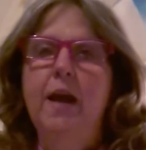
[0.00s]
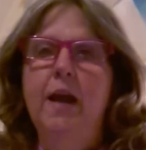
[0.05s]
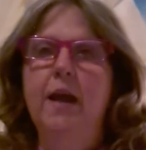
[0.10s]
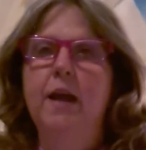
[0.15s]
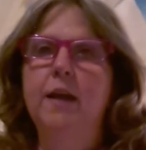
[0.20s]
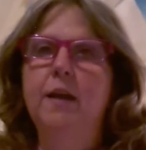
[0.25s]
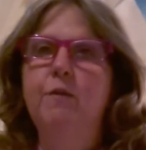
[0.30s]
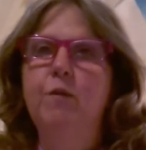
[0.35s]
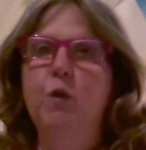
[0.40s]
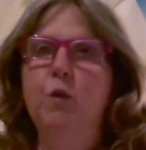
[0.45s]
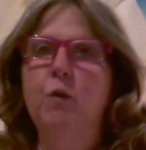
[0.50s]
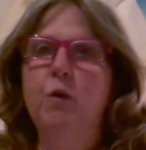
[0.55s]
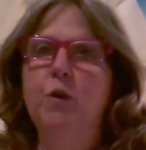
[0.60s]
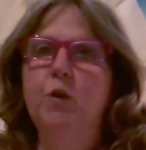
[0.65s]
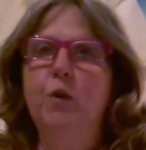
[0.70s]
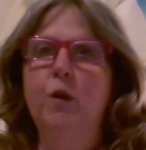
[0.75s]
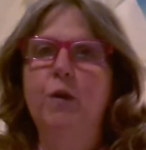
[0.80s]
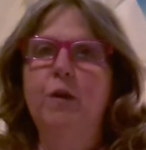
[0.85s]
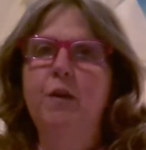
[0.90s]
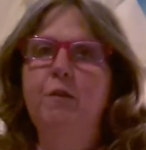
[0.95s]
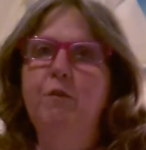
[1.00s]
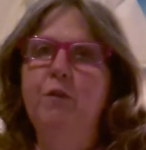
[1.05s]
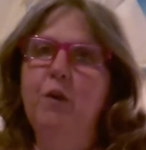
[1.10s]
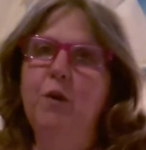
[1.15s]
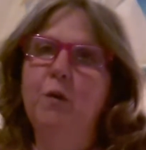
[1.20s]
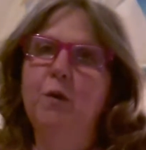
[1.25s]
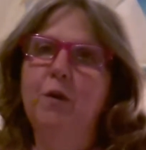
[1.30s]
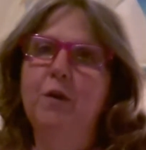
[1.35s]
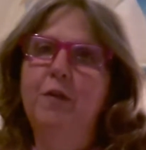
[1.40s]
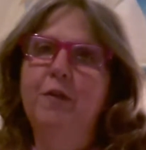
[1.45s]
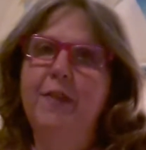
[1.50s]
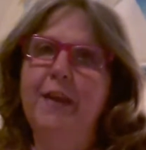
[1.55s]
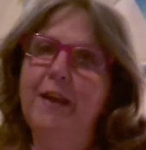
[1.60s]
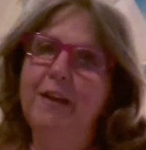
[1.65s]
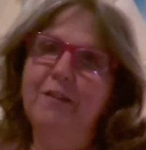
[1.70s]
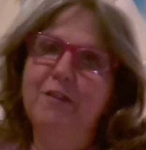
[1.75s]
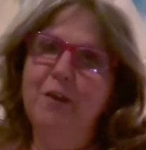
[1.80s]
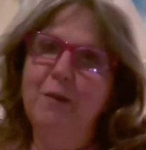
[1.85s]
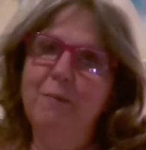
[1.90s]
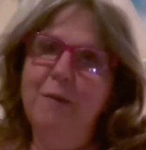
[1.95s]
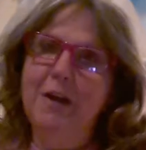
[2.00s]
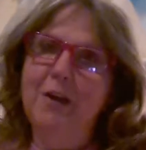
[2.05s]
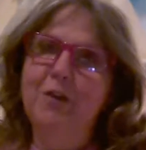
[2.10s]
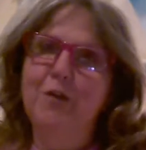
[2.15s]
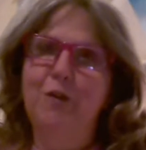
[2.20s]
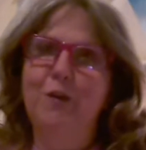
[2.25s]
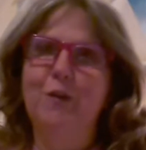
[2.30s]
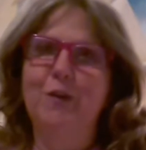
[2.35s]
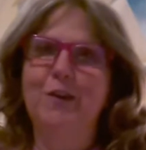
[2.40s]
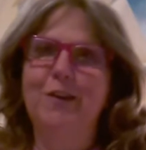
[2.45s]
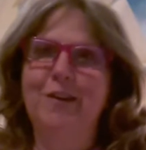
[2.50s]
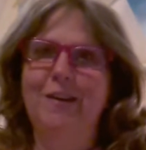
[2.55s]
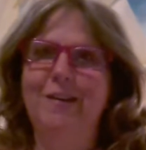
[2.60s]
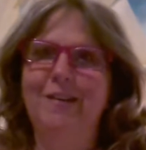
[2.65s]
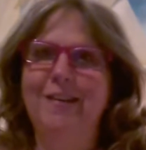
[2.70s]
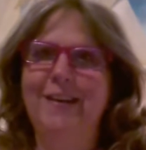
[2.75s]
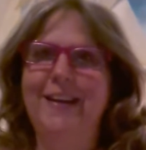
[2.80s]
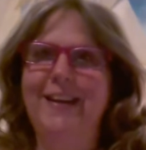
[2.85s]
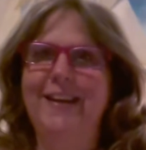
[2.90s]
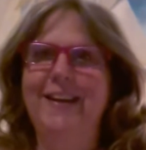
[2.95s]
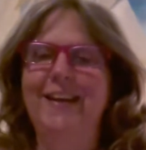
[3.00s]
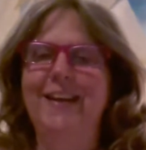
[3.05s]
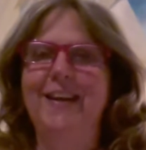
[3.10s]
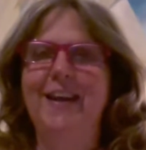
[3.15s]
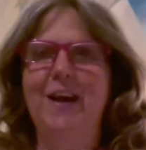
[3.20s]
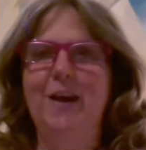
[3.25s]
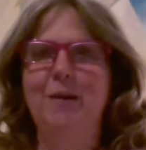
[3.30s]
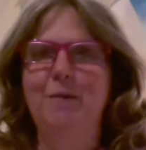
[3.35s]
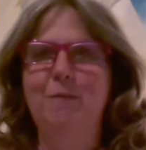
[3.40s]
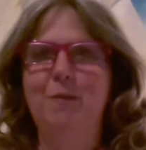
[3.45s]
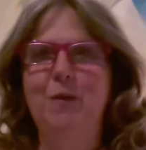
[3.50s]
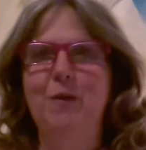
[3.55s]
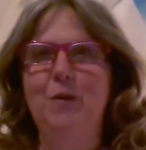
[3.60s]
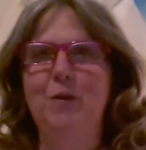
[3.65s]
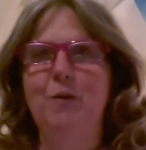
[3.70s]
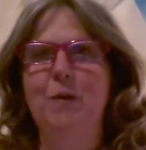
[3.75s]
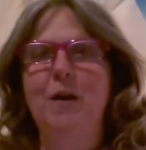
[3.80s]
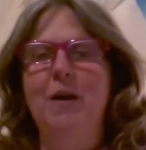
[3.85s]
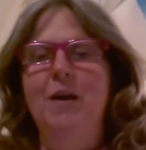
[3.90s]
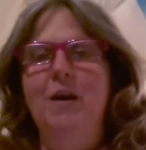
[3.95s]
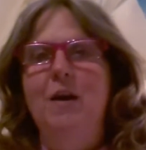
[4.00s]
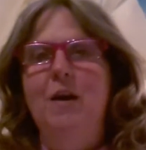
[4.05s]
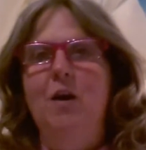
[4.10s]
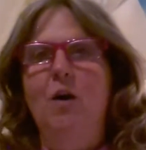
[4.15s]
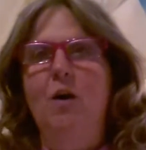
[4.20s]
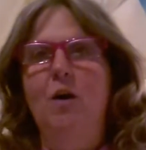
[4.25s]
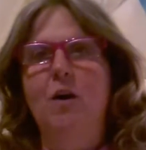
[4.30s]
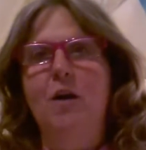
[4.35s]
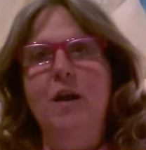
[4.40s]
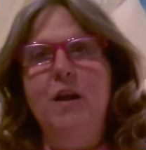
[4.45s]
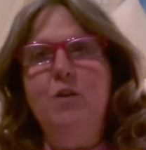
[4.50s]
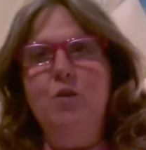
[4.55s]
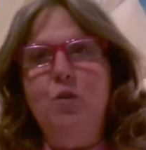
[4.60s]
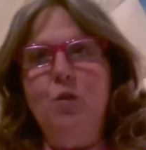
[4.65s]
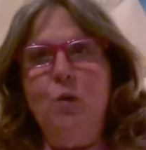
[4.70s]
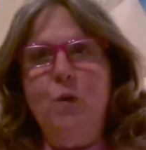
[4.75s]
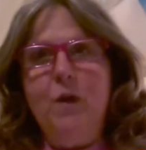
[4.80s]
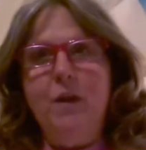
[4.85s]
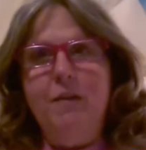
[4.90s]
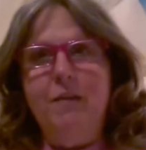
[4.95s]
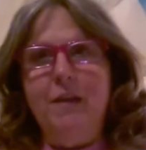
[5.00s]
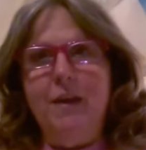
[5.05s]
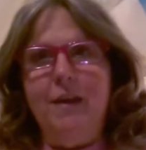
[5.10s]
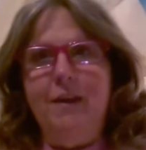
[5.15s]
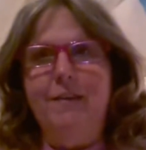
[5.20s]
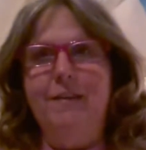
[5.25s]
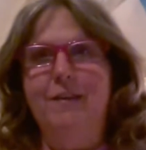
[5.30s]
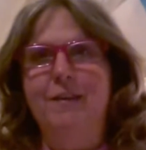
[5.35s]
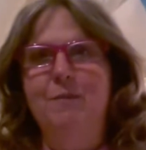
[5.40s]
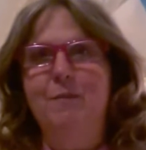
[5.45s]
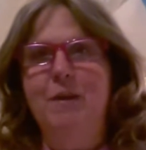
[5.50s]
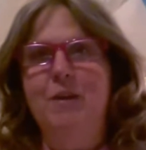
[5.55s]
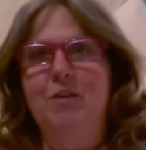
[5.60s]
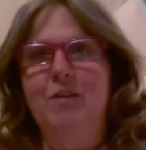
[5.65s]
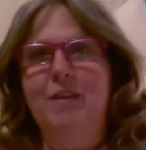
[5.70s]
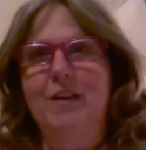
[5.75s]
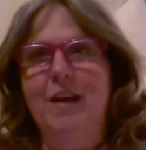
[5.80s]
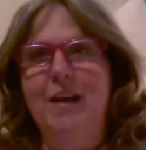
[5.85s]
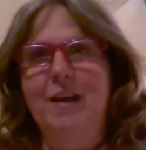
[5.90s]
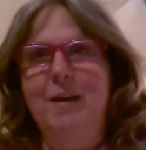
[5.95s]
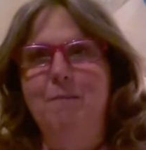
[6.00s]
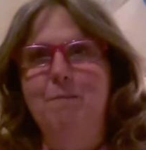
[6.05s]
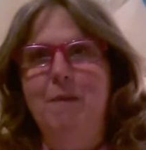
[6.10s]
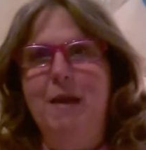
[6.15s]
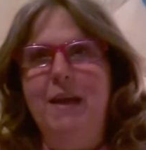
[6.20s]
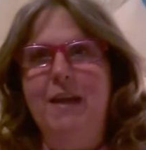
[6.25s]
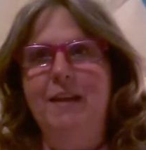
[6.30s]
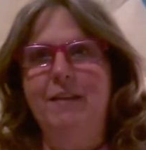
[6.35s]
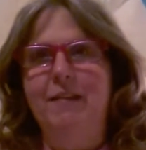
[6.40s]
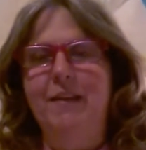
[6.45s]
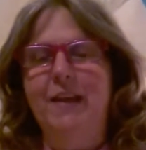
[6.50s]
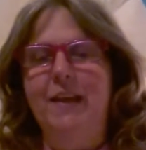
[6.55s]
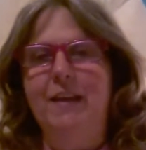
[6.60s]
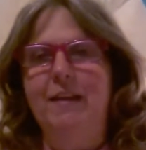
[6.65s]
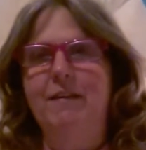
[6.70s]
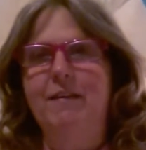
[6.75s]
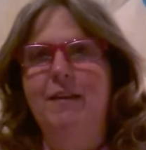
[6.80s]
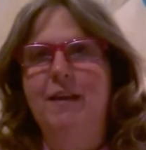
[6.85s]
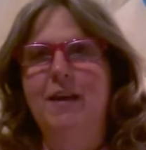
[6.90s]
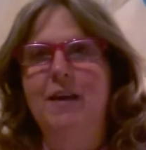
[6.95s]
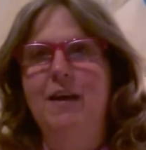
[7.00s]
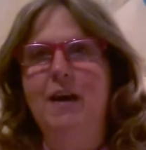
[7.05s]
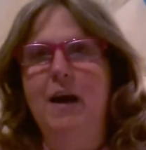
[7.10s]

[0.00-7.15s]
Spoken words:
And if you're a returning viewer, thanks so much for returning, and I hope you are enjoying this as much as I am making these.